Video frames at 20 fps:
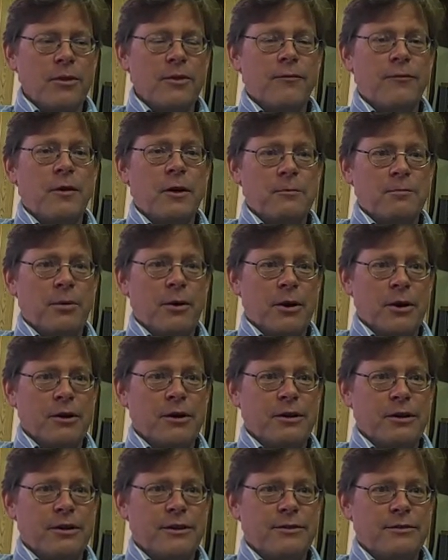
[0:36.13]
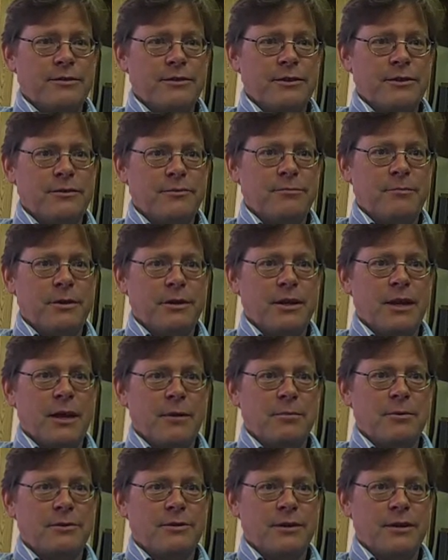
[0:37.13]
fun part is being
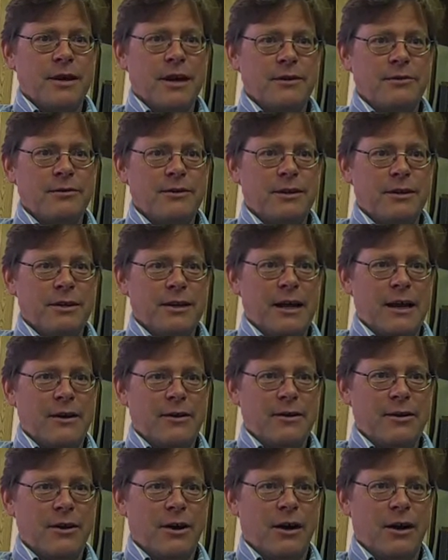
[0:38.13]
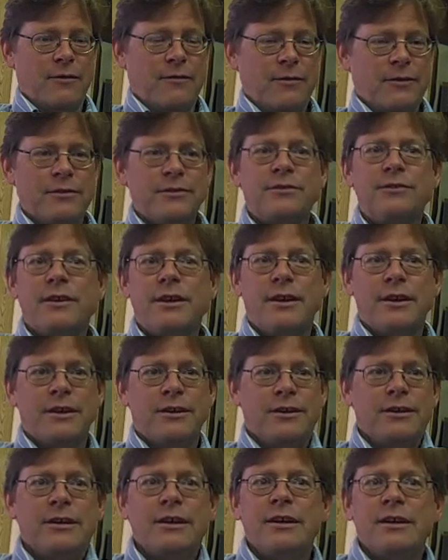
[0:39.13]
able to actually get out of the office
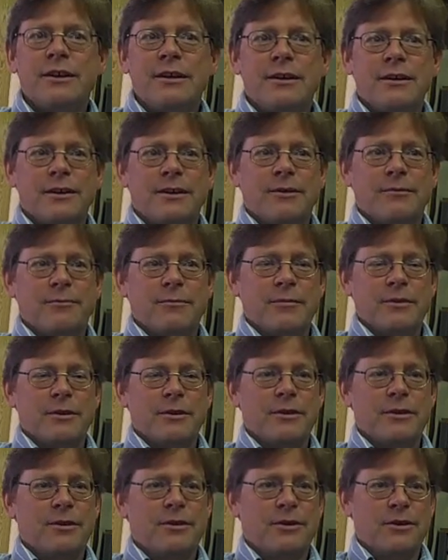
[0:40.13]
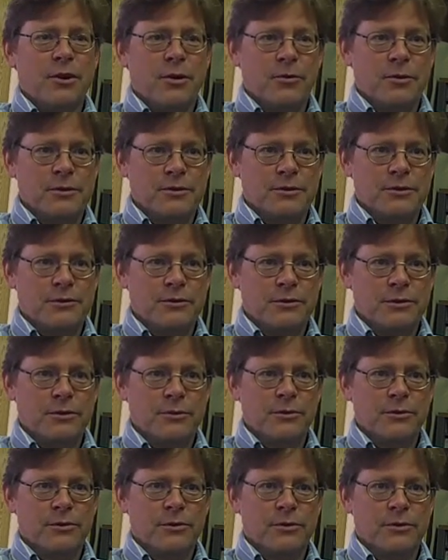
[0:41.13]
and go into
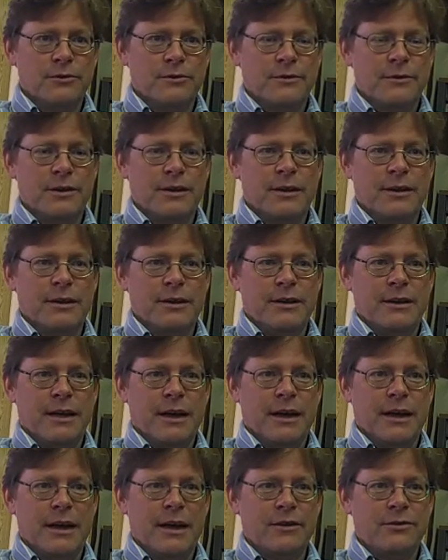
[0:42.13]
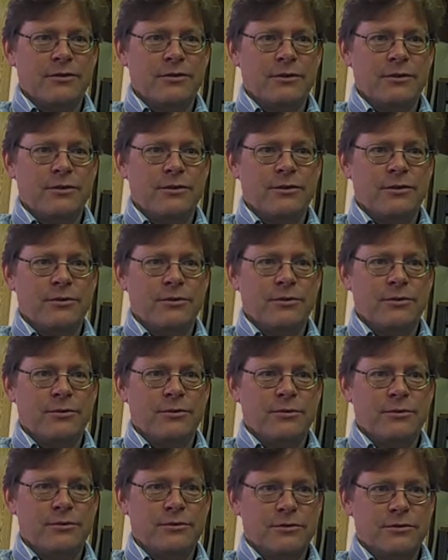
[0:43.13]
schools and actually do
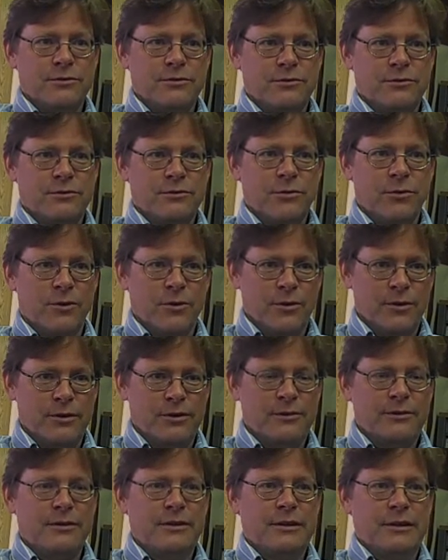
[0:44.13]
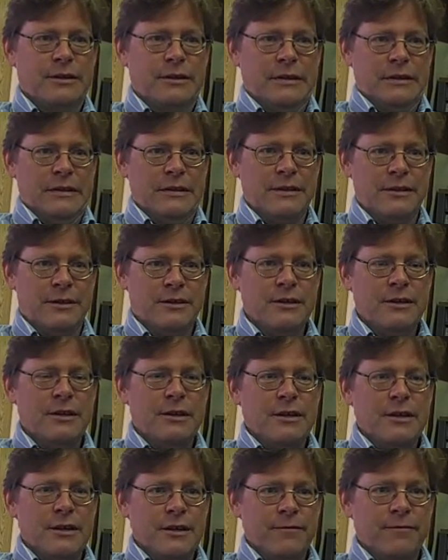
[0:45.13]
stories that
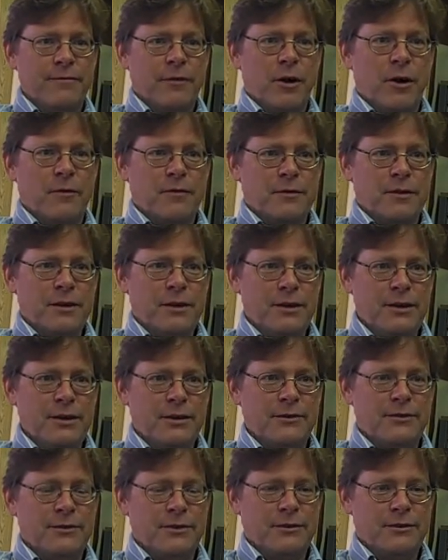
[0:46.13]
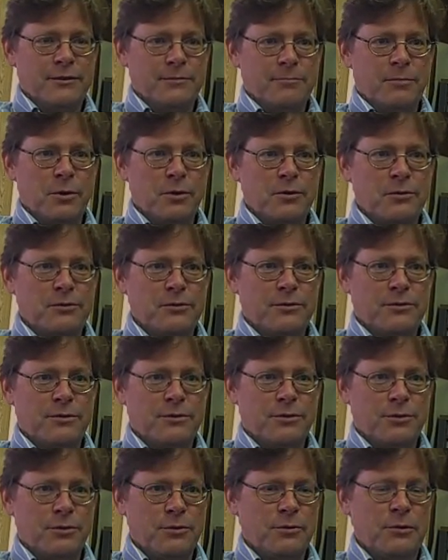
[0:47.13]
involve kids as opposed
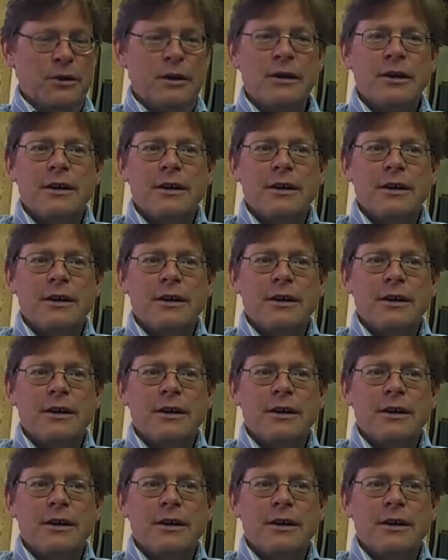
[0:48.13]
to